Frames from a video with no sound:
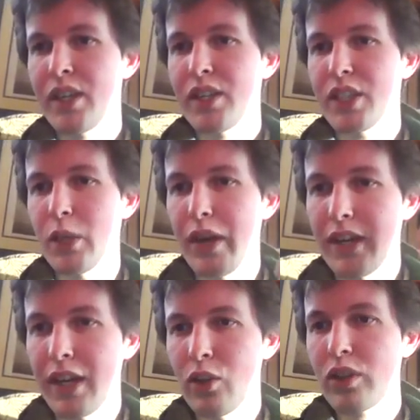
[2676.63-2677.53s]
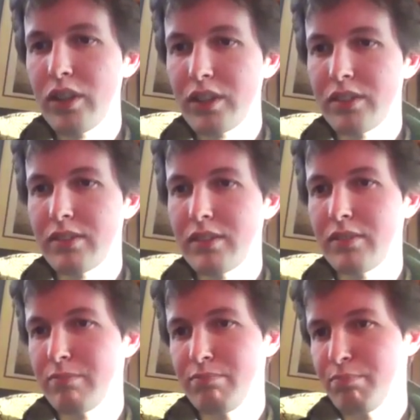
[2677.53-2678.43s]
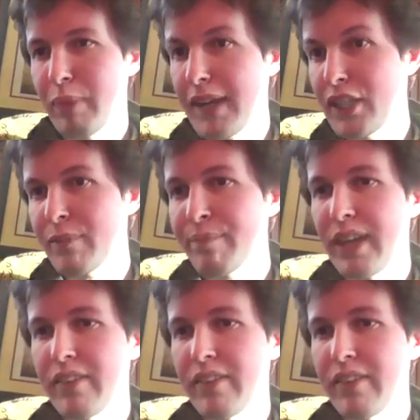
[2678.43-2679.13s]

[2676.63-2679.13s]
So I look at Beijing,